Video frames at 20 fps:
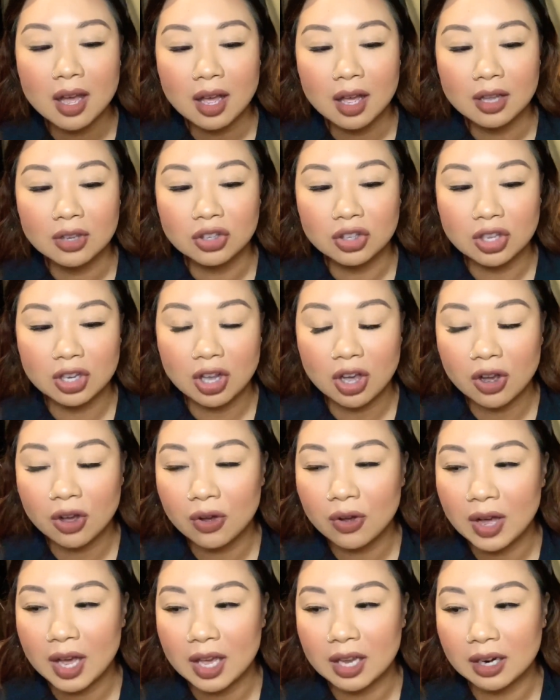
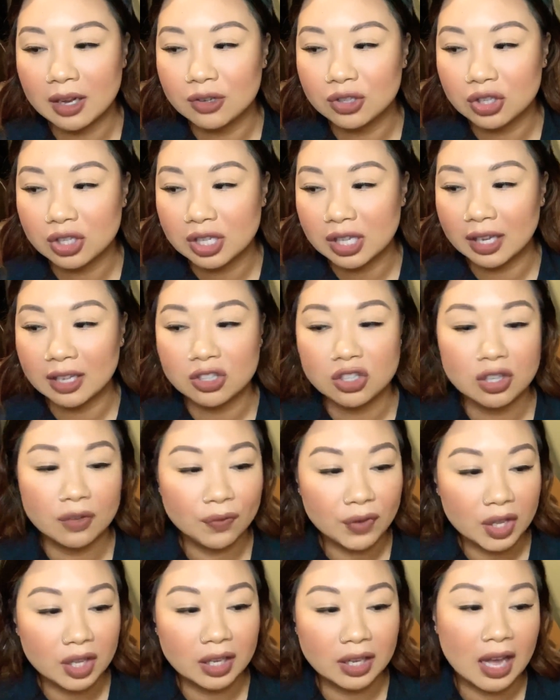And I was just like, I just
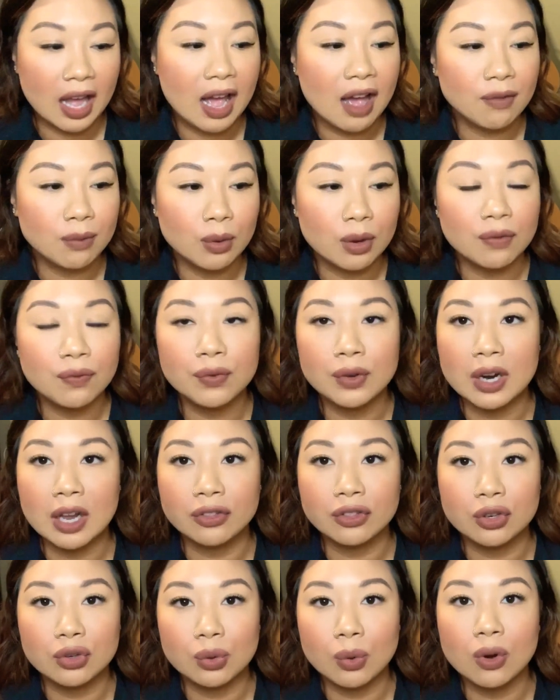feel like I have one foot out
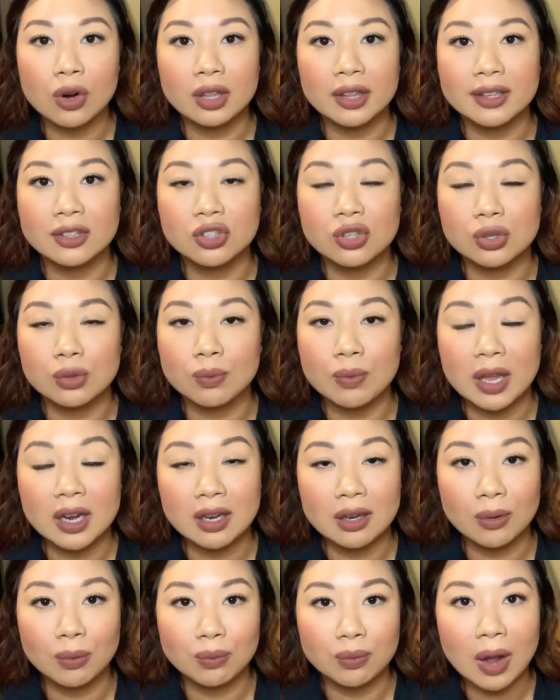the door, like just ready
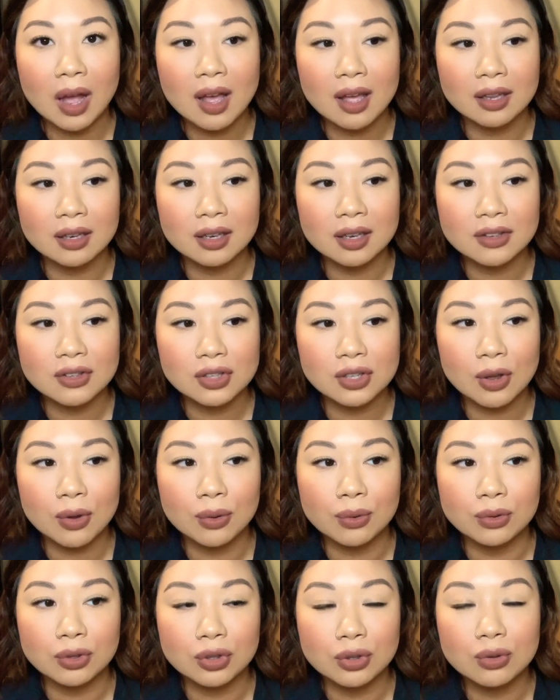to run,
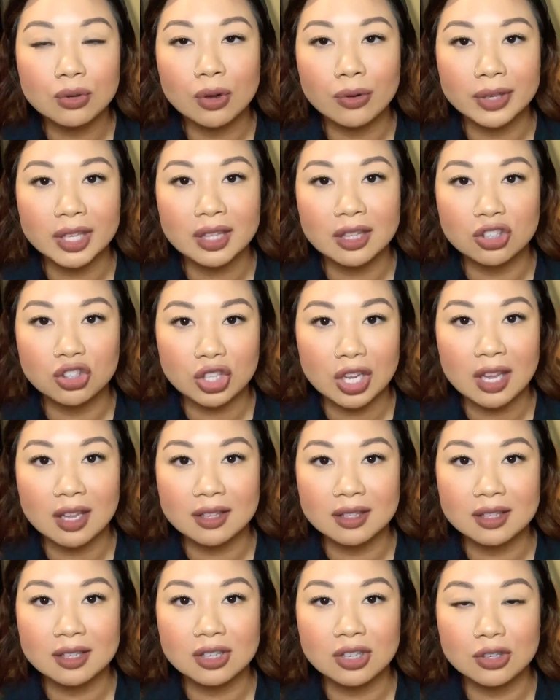so you don't get the
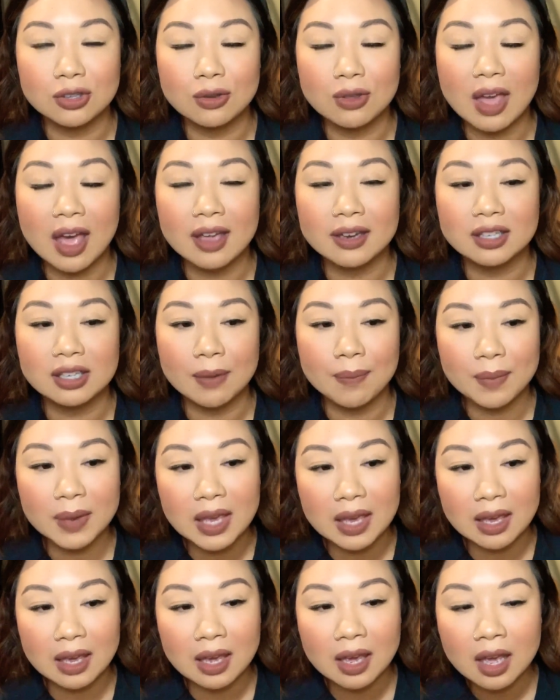chance to do that to
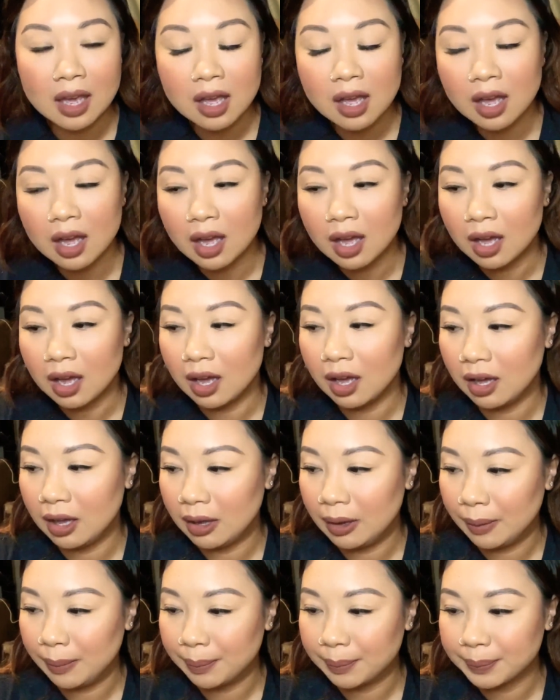me.
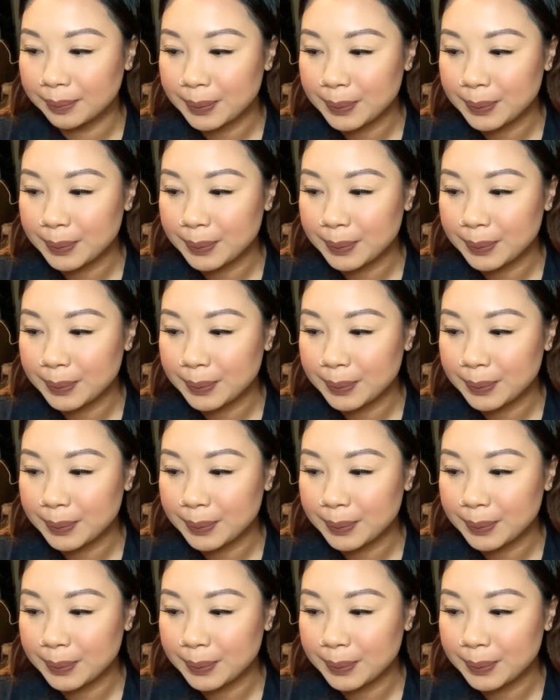Yeah.